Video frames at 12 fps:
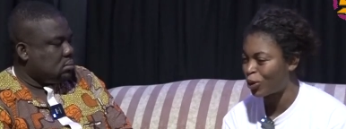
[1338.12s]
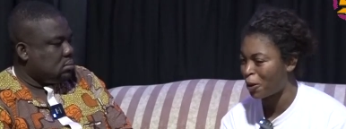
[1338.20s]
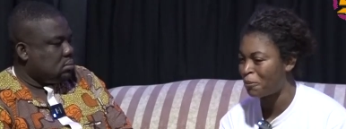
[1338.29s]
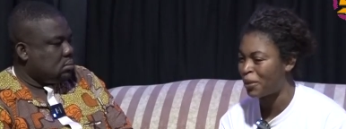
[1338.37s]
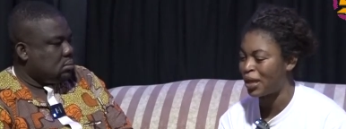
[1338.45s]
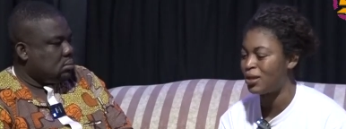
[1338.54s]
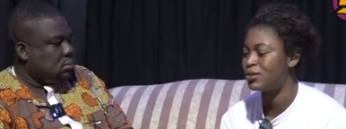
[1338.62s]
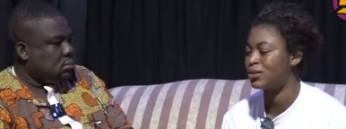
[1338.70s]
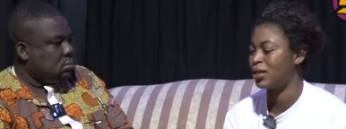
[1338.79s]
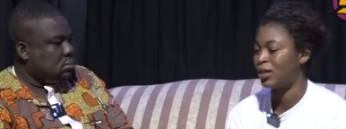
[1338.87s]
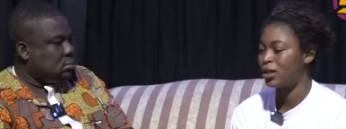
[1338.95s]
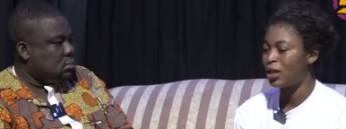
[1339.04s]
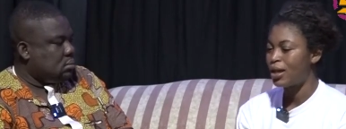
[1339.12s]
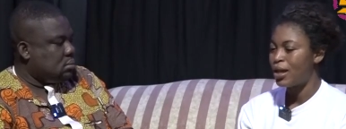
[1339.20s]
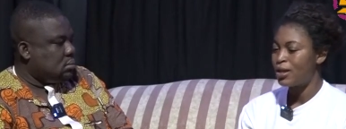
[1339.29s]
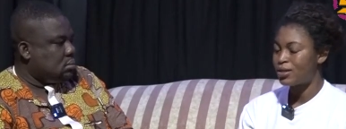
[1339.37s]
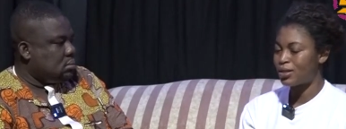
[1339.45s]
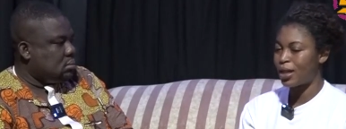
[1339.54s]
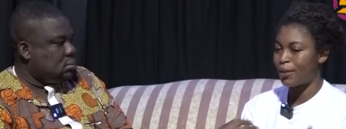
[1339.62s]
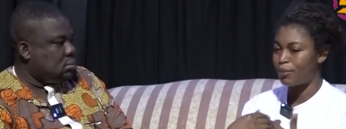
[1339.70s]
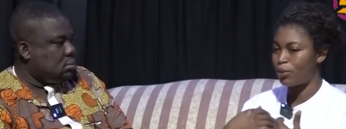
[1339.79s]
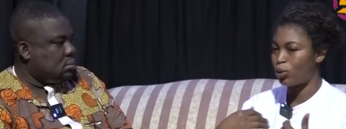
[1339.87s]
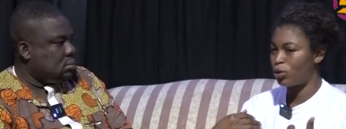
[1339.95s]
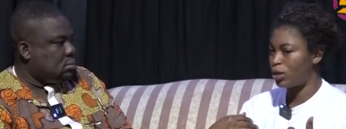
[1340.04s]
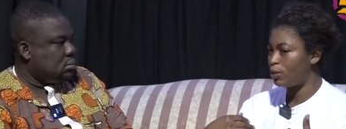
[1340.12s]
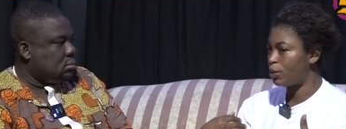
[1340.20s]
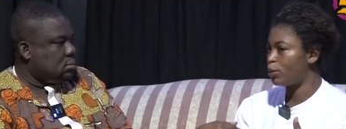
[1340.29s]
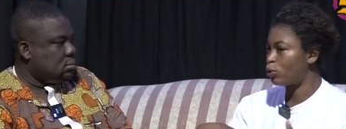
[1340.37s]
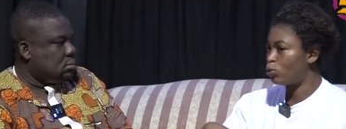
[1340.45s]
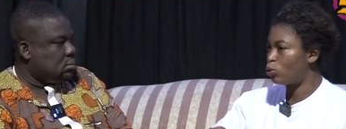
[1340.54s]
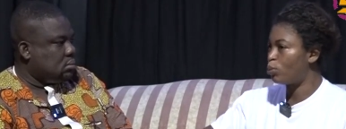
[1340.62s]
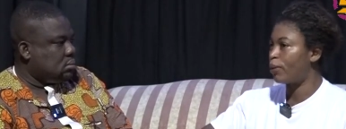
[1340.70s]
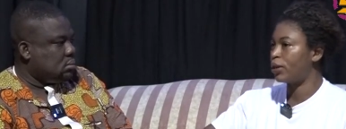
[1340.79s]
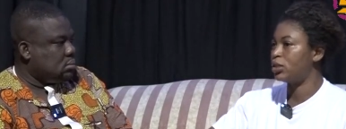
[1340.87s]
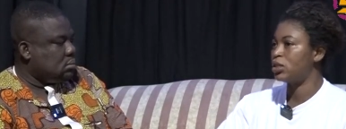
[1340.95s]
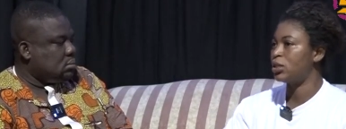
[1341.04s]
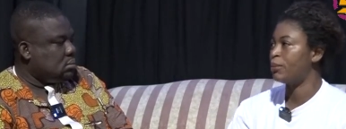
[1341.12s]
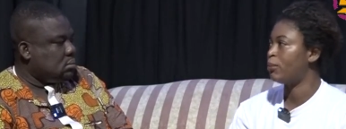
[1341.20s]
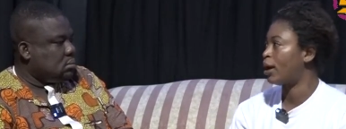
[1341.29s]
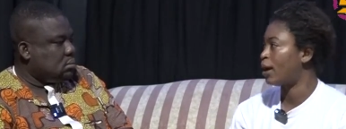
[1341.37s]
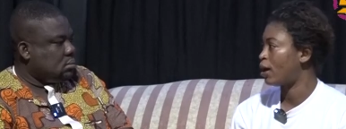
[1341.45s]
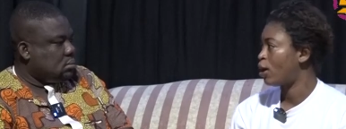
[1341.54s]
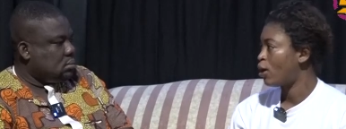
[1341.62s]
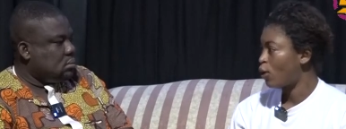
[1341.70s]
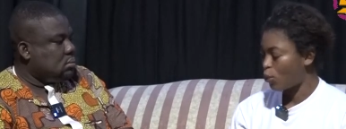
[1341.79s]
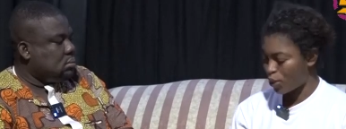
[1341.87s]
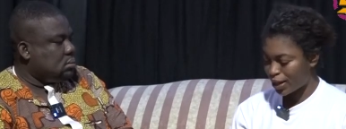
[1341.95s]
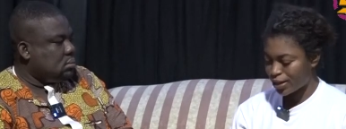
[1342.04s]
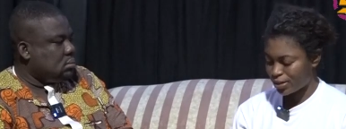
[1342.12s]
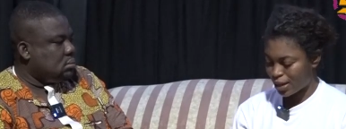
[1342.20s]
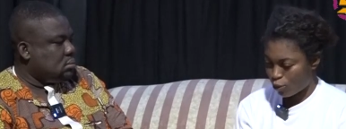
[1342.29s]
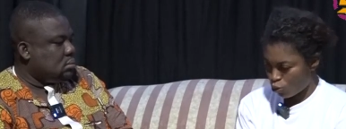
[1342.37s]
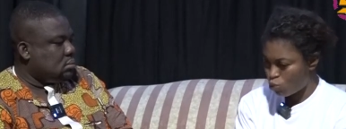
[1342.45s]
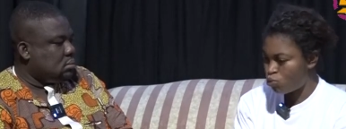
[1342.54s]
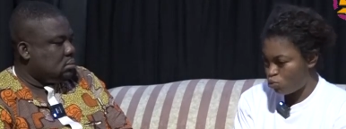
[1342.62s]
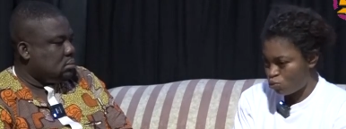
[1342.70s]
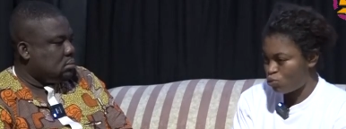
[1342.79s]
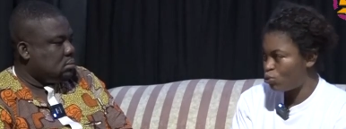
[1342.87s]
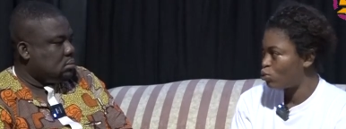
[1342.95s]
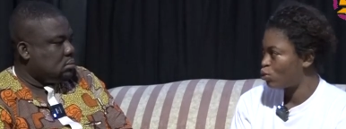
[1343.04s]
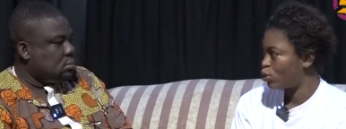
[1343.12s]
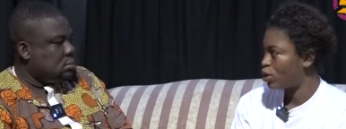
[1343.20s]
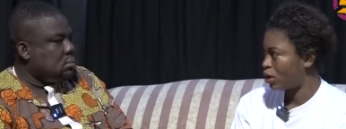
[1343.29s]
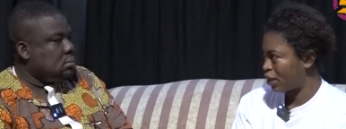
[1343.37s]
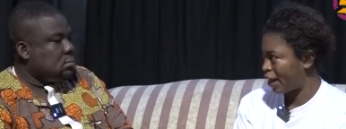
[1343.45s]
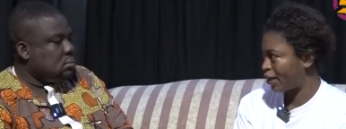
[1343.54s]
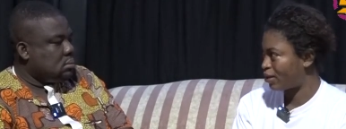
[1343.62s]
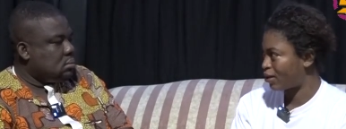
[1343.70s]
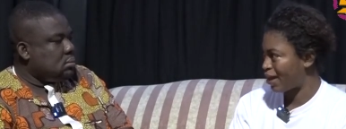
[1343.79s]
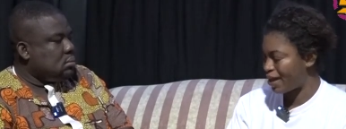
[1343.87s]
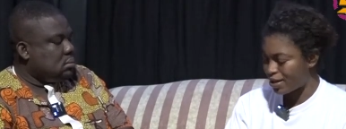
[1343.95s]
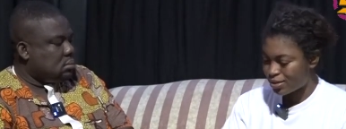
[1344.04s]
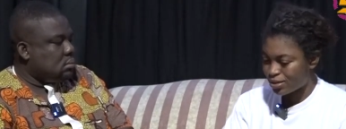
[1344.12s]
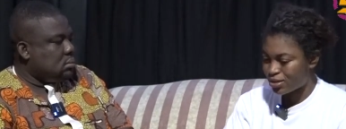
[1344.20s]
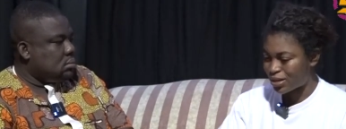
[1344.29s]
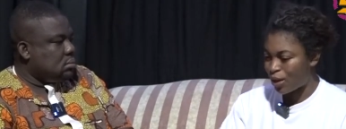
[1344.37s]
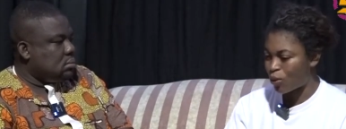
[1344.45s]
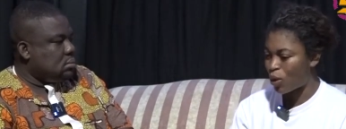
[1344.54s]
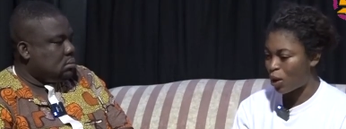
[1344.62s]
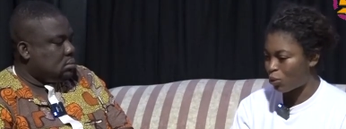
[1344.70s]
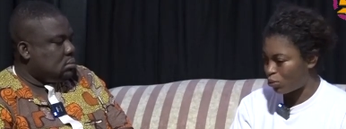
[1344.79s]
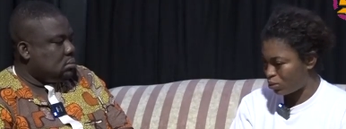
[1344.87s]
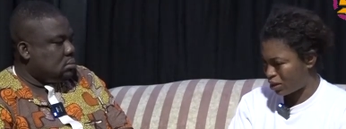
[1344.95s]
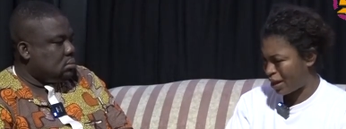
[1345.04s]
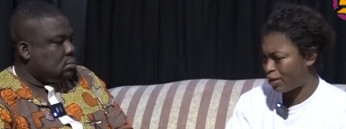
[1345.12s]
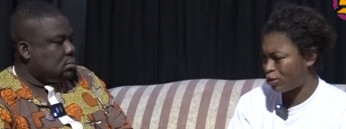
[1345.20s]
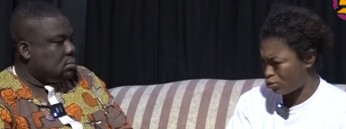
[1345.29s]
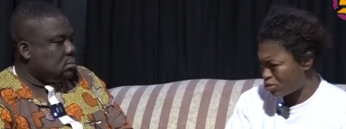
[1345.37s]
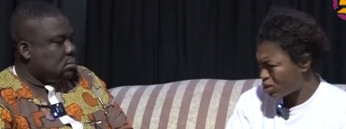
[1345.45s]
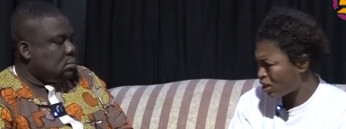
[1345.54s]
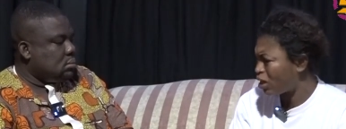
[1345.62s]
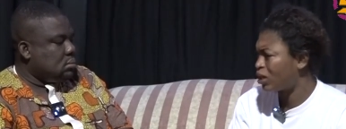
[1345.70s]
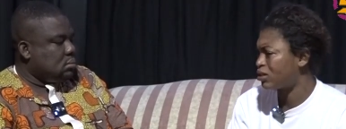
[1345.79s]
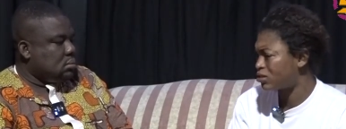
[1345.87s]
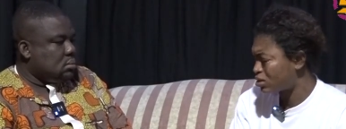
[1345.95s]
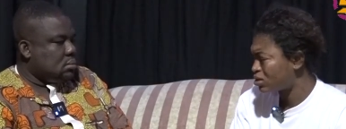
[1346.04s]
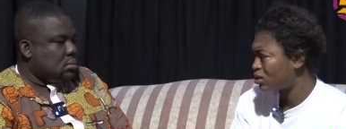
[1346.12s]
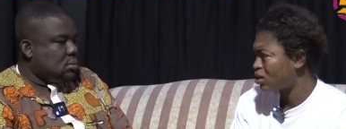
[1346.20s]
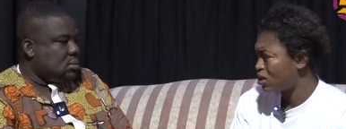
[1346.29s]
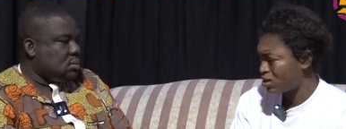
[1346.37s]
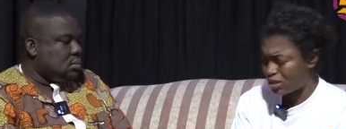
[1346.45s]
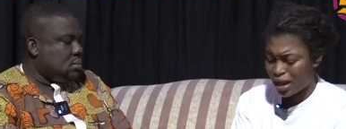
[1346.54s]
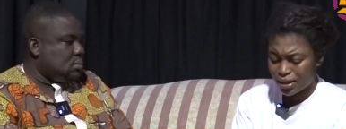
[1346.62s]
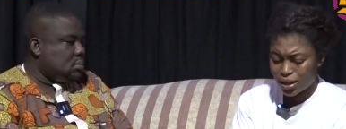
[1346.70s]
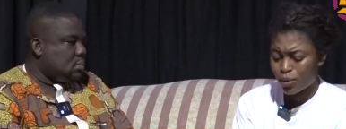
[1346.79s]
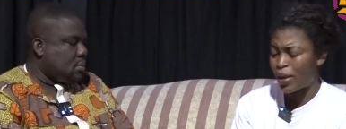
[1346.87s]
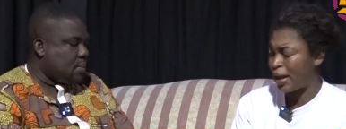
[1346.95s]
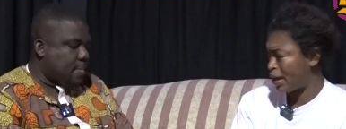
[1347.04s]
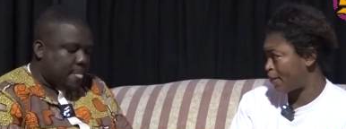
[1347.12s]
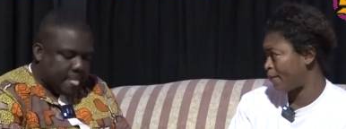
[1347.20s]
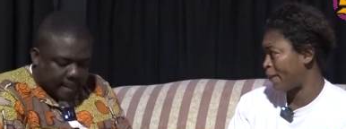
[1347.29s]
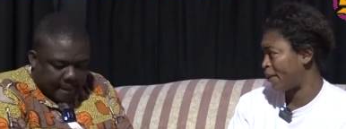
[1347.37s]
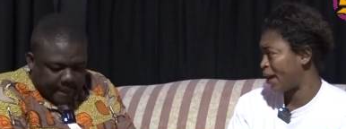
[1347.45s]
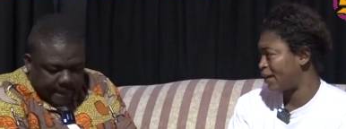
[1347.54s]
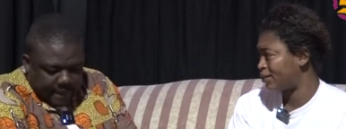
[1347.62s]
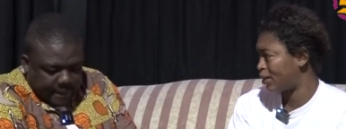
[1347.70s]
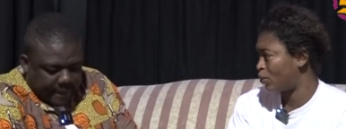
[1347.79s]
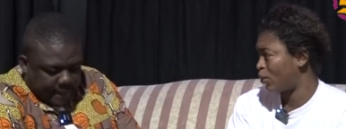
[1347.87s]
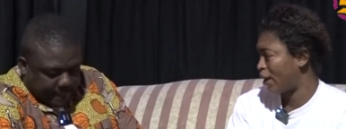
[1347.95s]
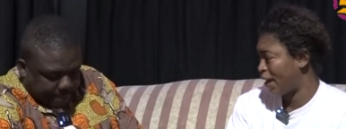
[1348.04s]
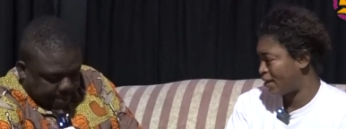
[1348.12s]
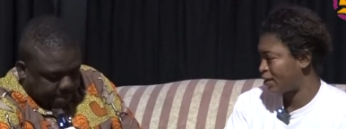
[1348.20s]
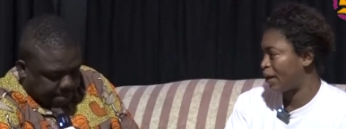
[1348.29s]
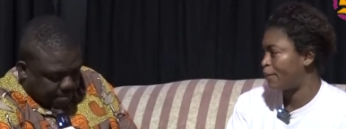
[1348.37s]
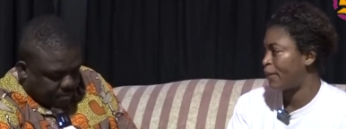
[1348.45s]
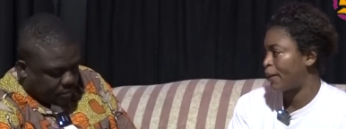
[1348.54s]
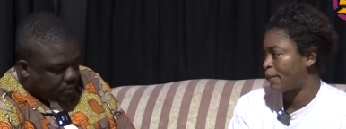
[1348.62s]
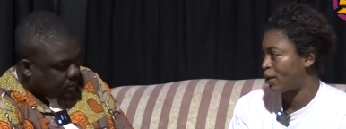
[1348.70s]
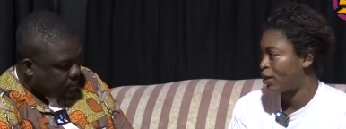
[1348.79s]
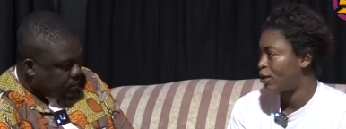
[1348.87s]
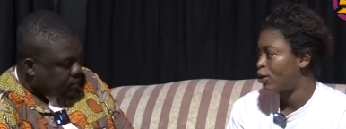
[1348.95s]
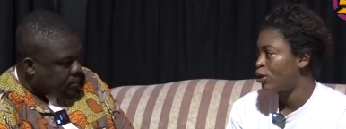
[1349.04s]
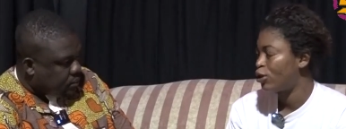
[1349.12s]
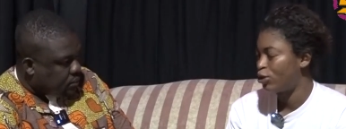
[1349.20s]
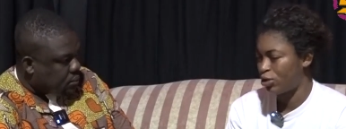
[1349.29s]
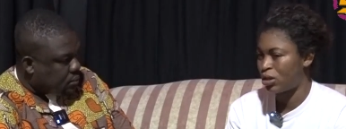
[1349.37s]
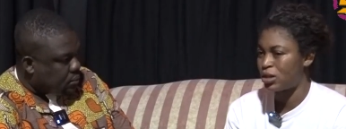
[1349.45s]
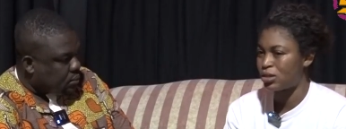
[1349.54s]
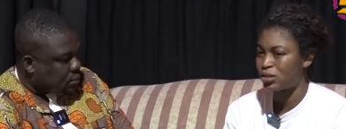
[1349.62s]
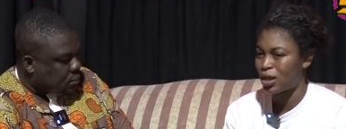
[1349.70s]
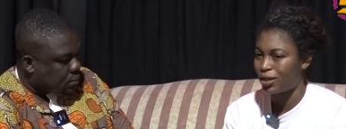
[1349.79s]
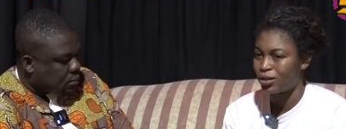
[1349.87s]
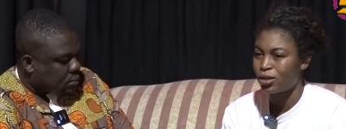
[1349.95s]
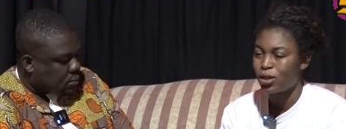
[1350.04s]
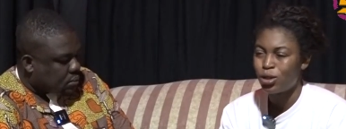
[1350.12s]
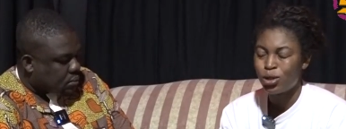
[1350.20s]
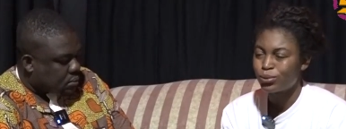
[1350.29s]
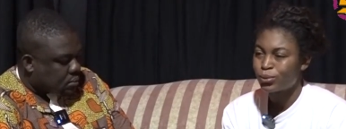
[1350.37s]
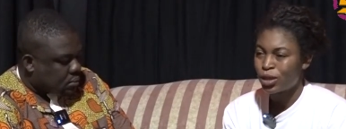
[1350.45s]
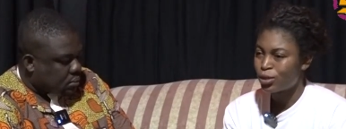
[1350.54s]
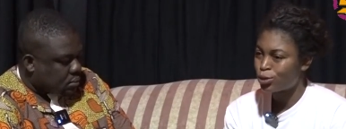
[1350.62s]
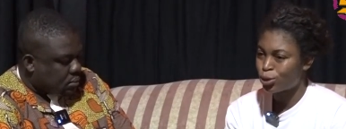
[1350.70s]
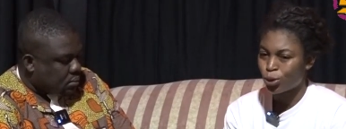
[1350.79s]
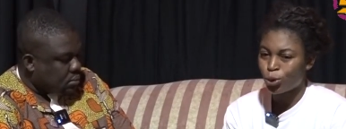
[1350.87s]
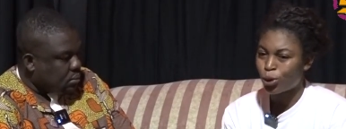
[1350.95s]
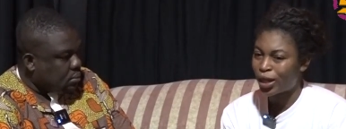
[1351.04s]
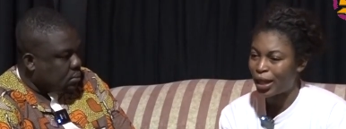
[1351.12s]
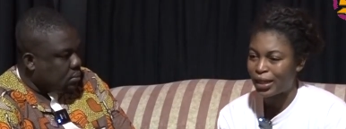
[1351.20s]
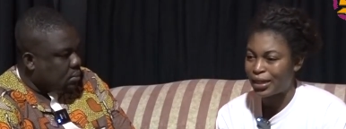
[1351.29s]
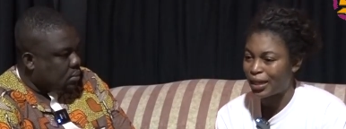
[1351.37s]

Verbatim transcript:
Speaker 1: amazing. Say, Udi be good body ni mo. One can say, uhu, like as someone like you see it. Say, I did with your mommy, I did with your mommy. You understand? So cocaine